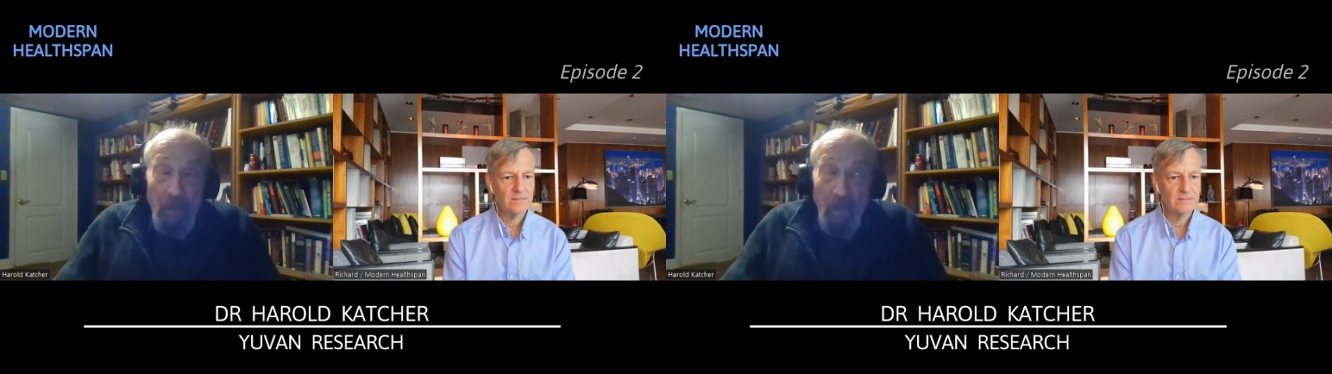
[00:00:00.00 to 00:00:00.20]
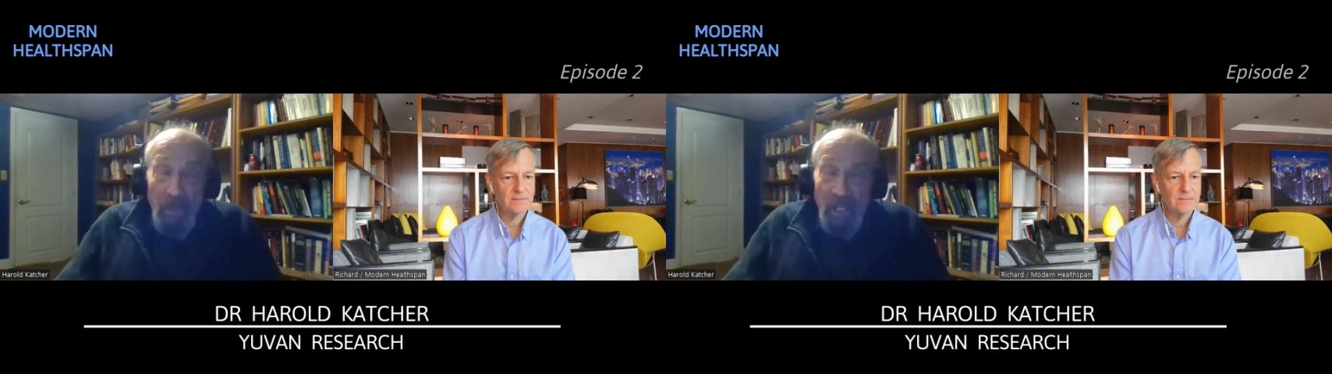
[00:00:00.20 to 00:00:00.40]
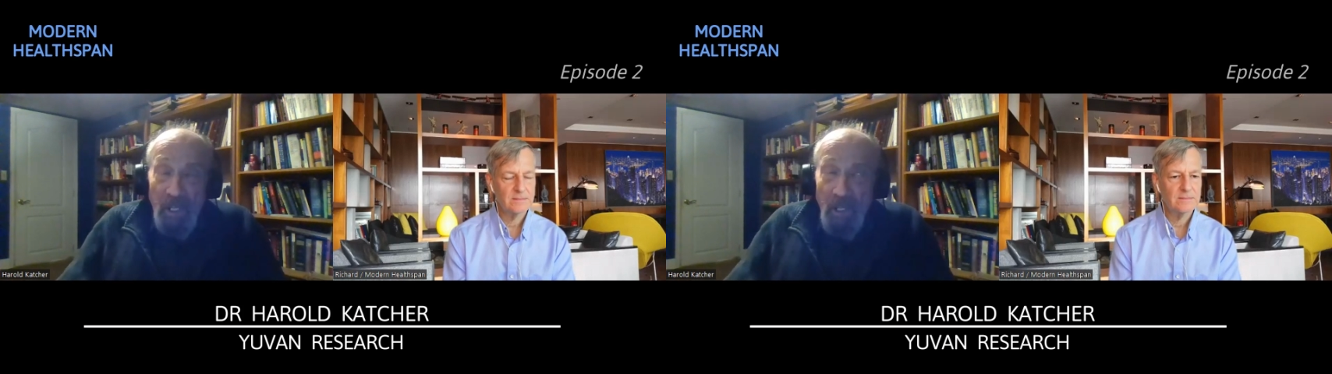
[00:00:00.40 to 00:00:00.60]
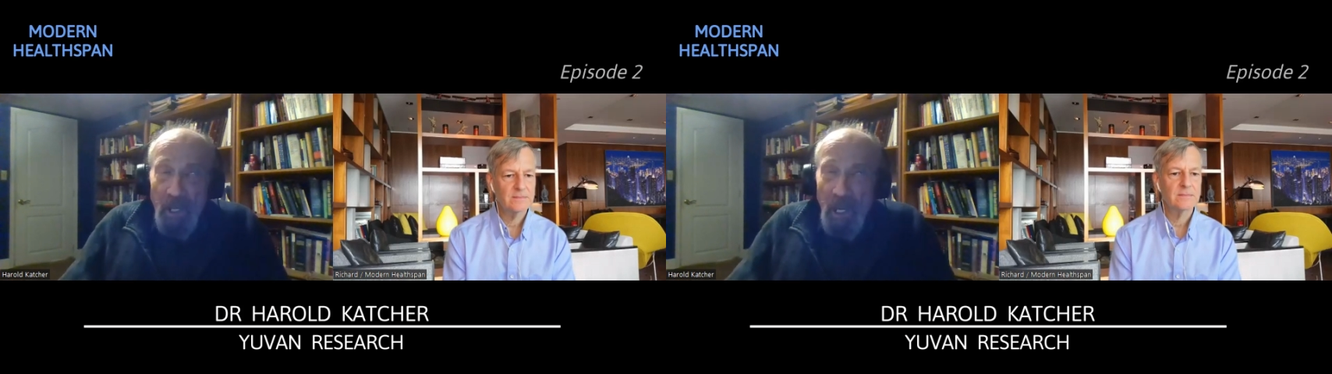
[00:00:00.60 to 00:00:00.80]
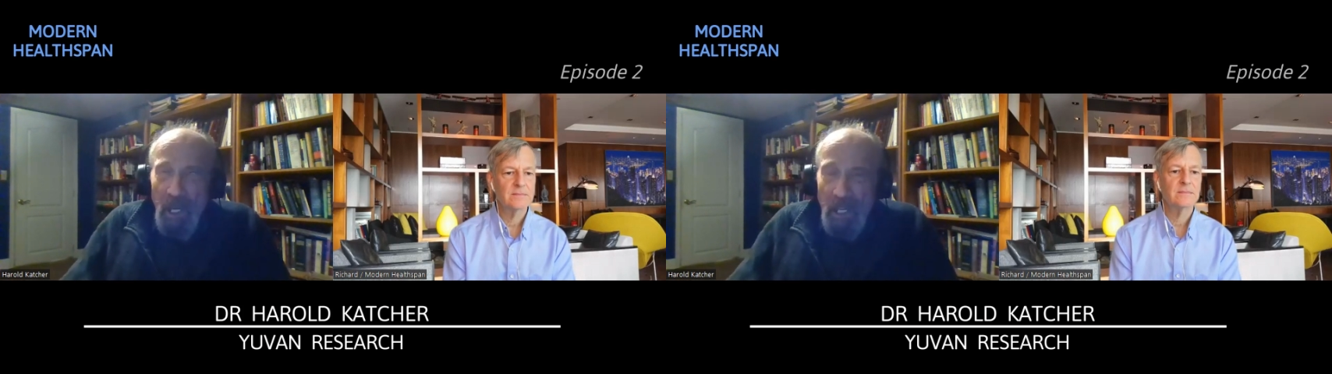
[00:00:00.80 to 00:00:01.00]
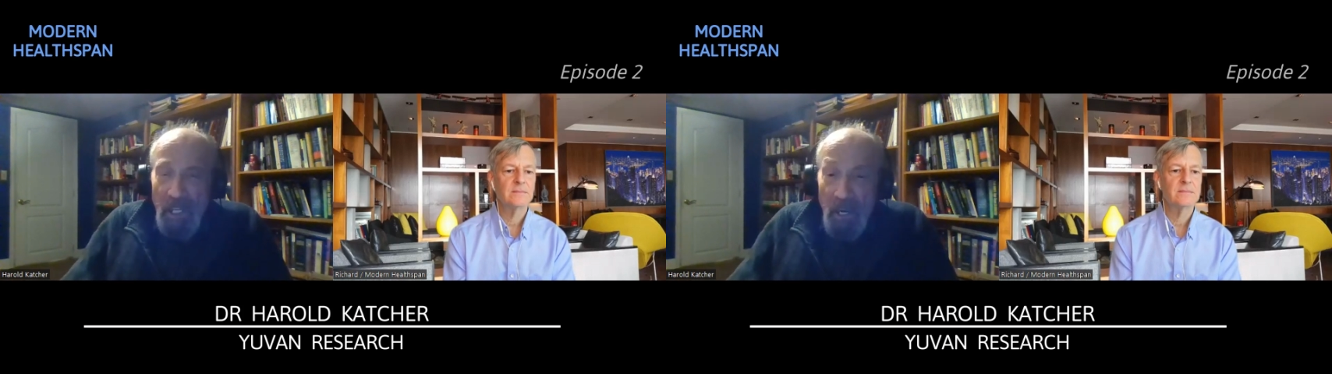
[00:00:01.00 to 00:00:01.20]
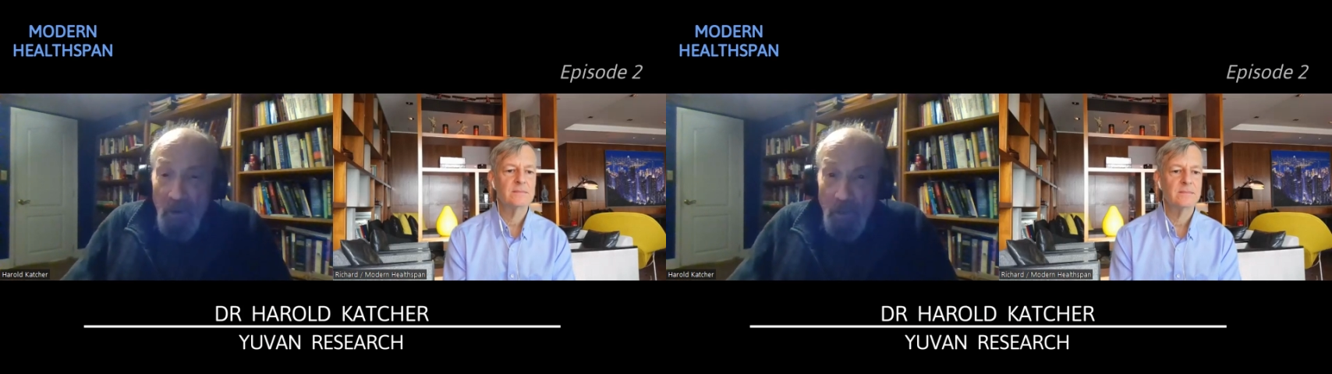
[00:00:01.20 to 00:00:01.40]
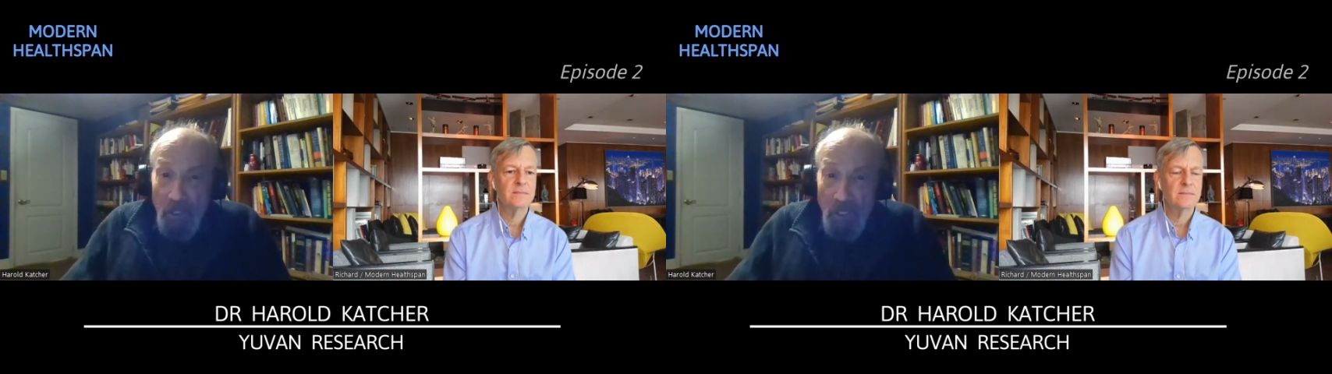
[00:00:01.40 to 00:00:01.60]
Speaker 1: within a year
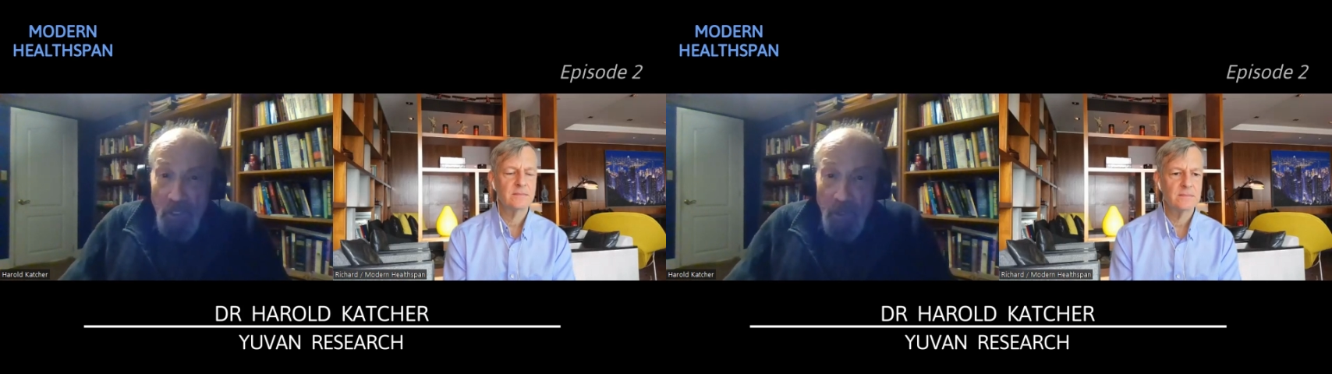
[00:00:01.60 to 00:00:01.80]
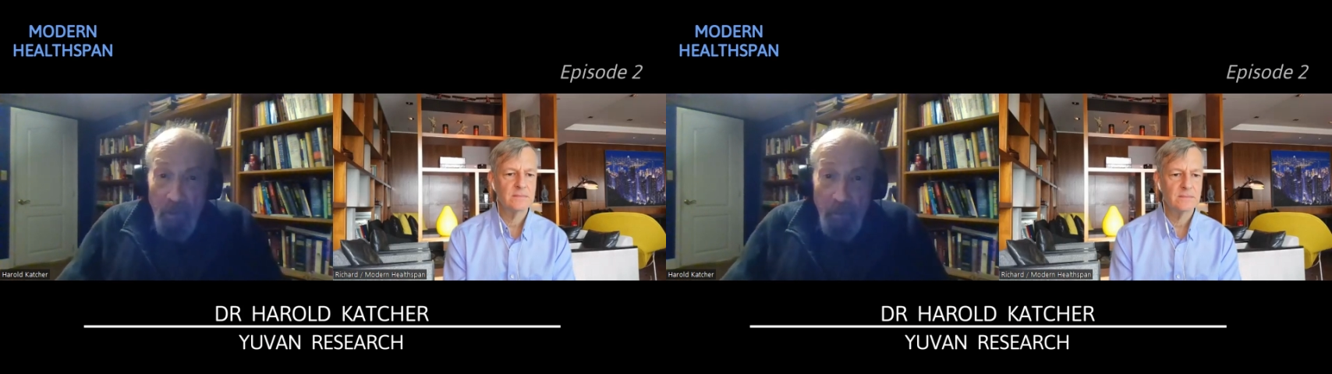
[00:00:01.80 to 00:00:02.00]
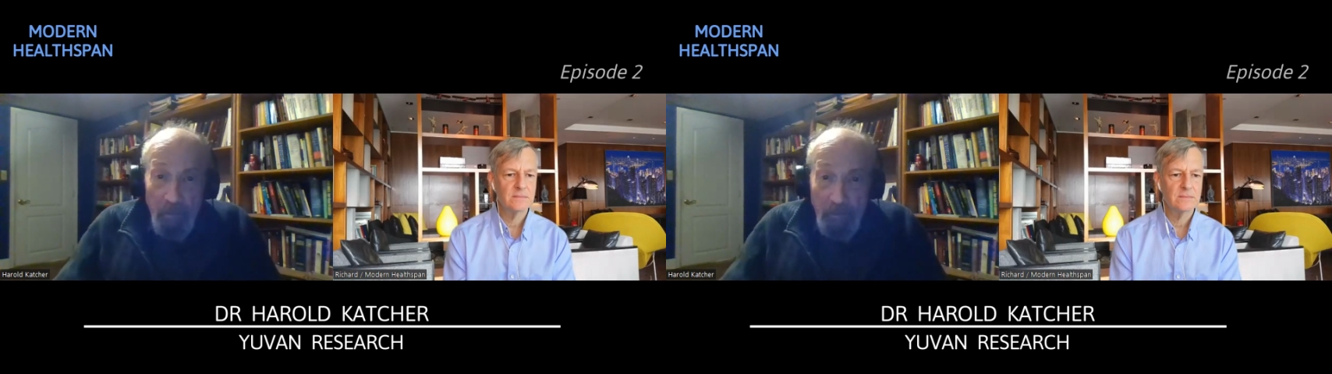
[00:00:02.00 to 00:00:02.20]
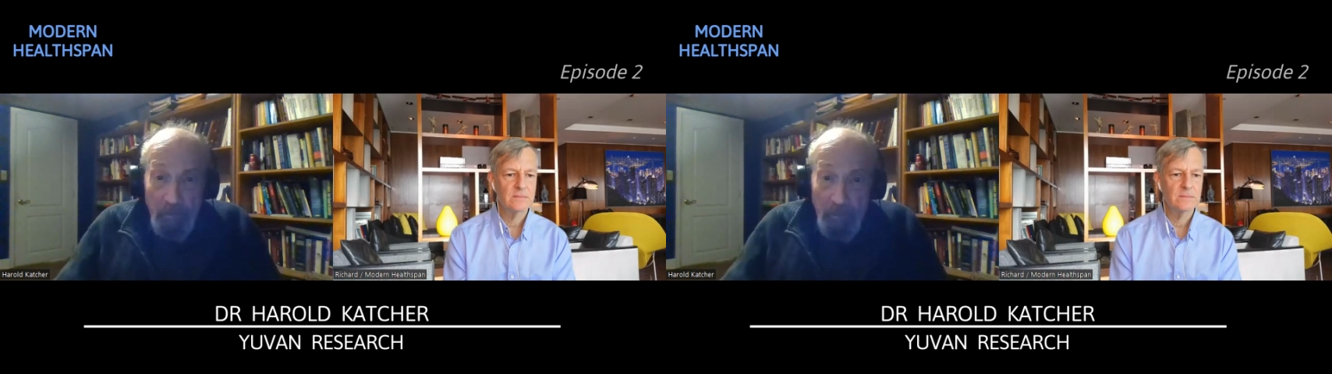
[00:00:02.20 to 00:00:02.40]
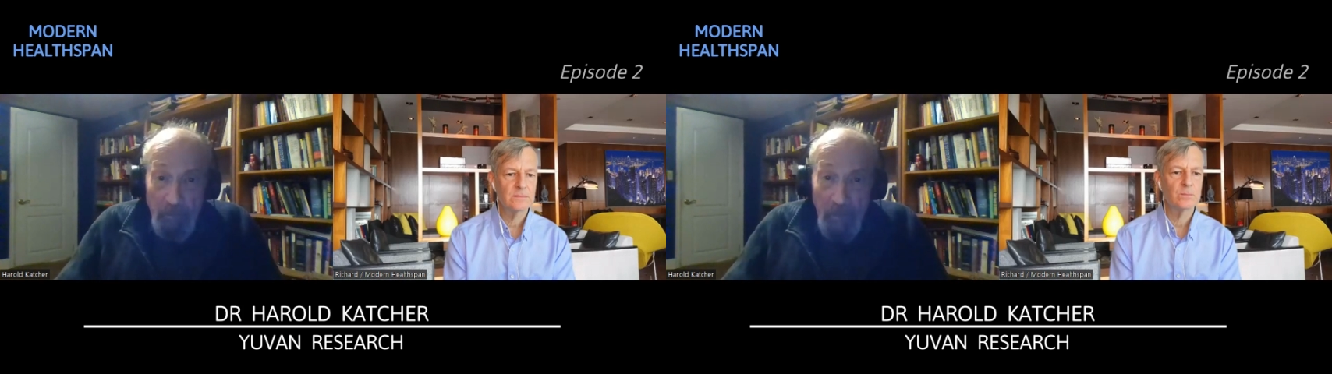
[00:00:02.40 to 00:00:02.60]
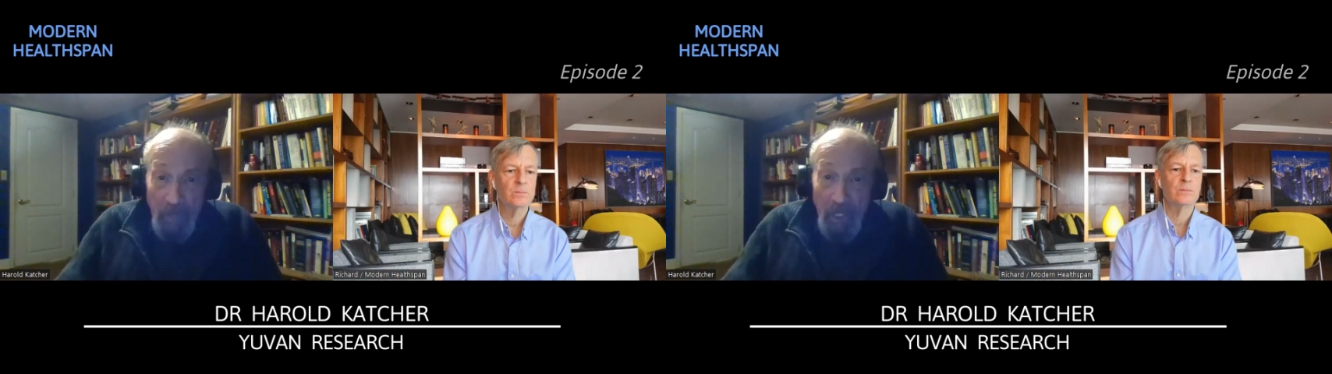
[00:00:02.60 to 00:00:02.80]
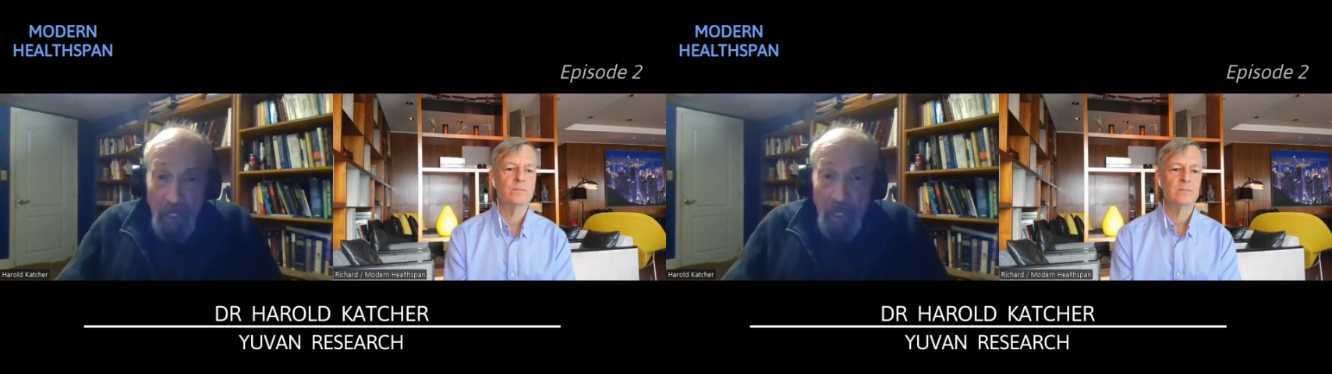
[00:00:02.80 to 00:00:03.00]
or 2 mm-hmm.